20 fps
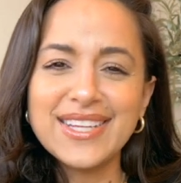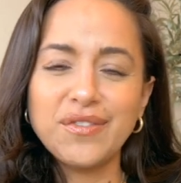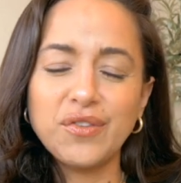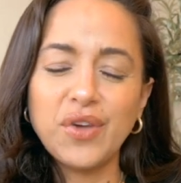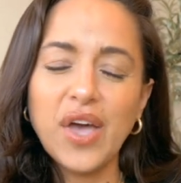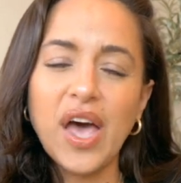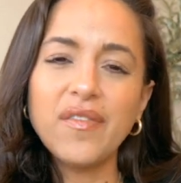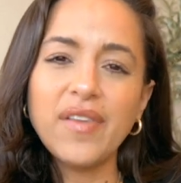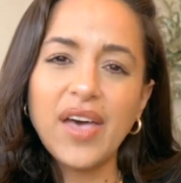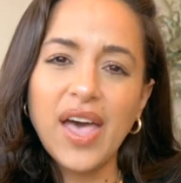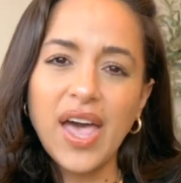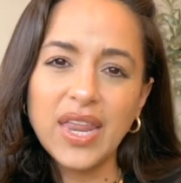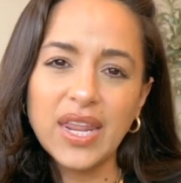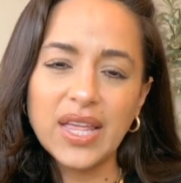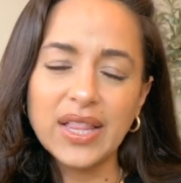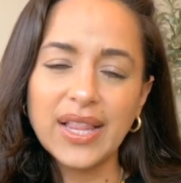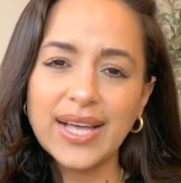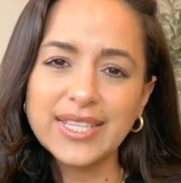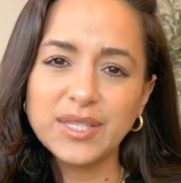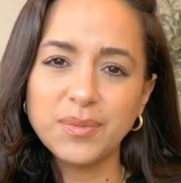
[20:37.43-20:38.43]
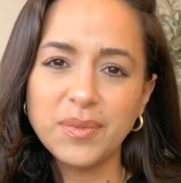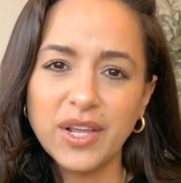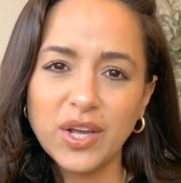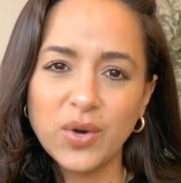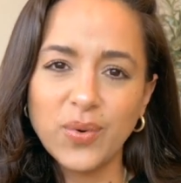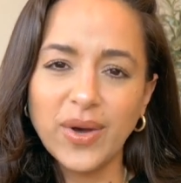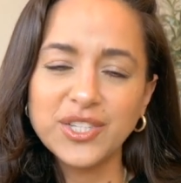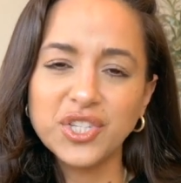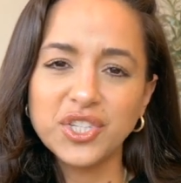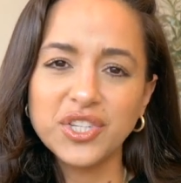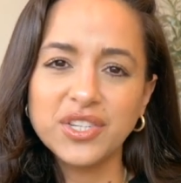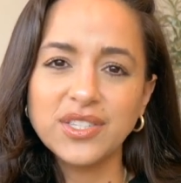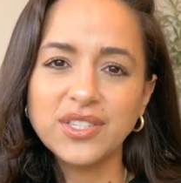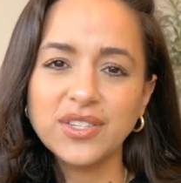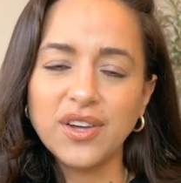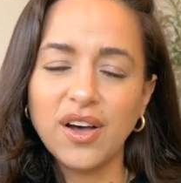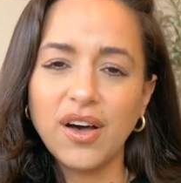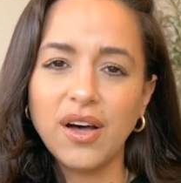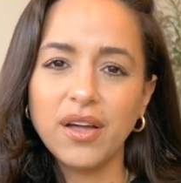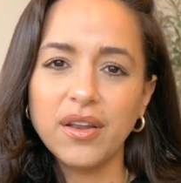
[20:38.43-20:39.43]
If you have any last minute
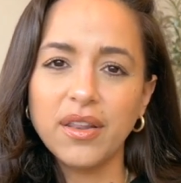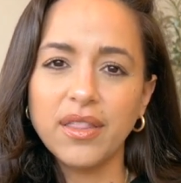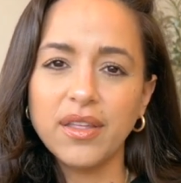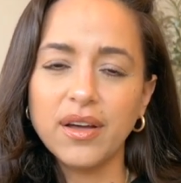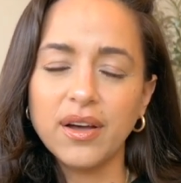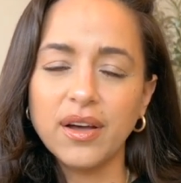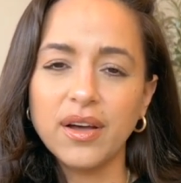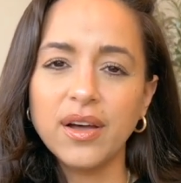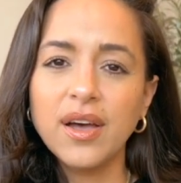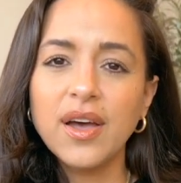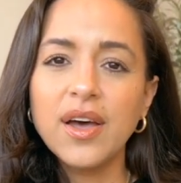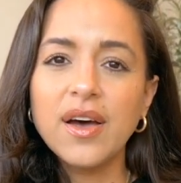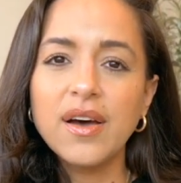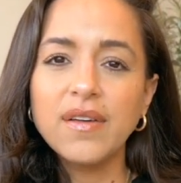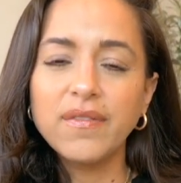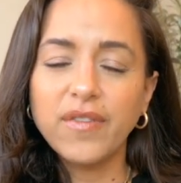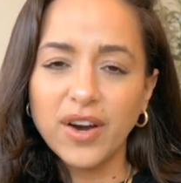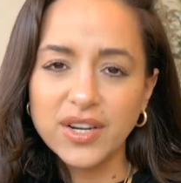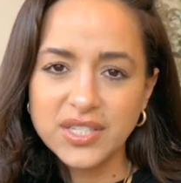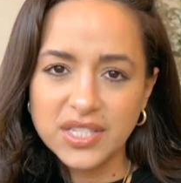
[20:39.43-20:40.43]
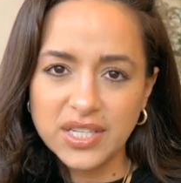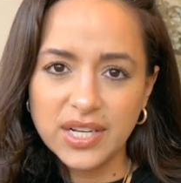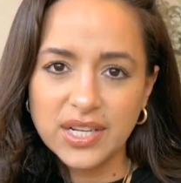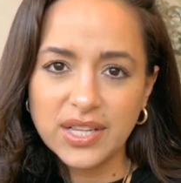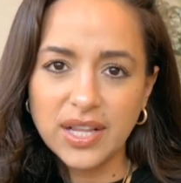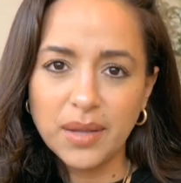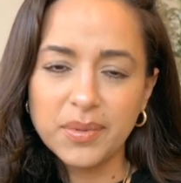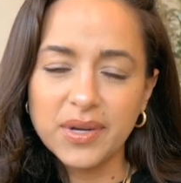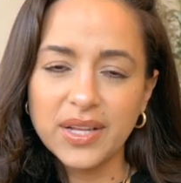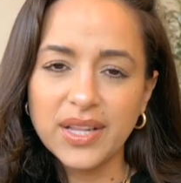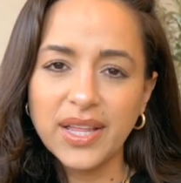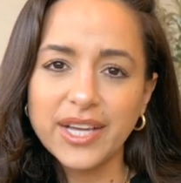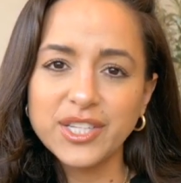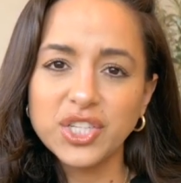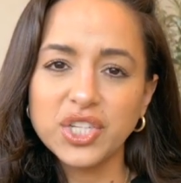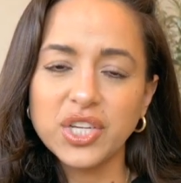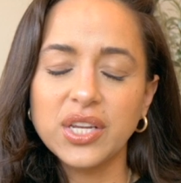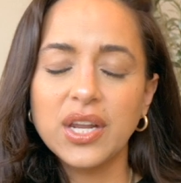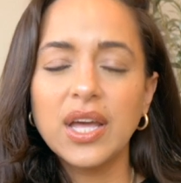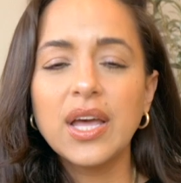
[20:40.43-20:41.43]
questions on the Varsity Club
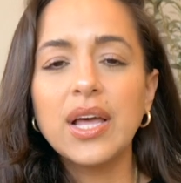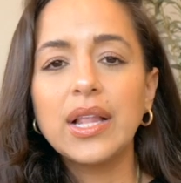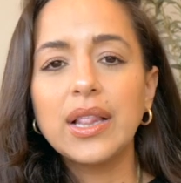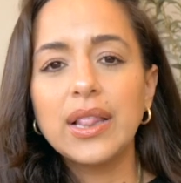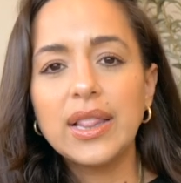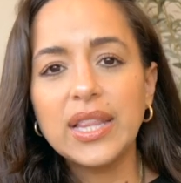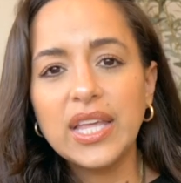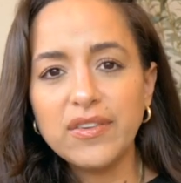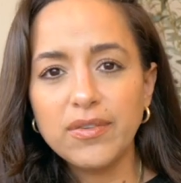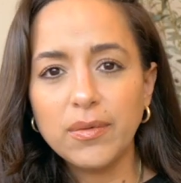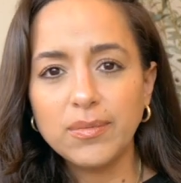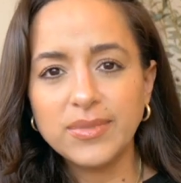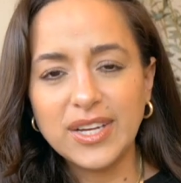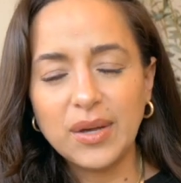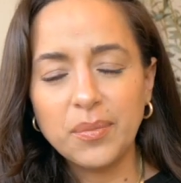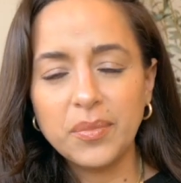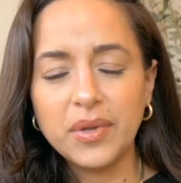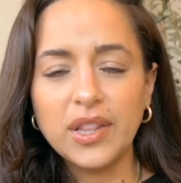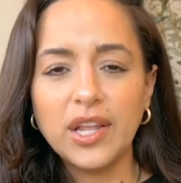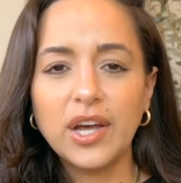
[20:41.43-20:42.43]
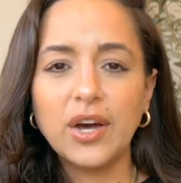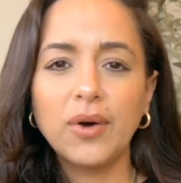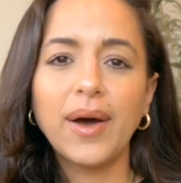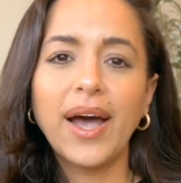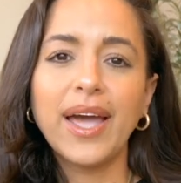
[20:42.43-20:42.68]
collection, leave them down below.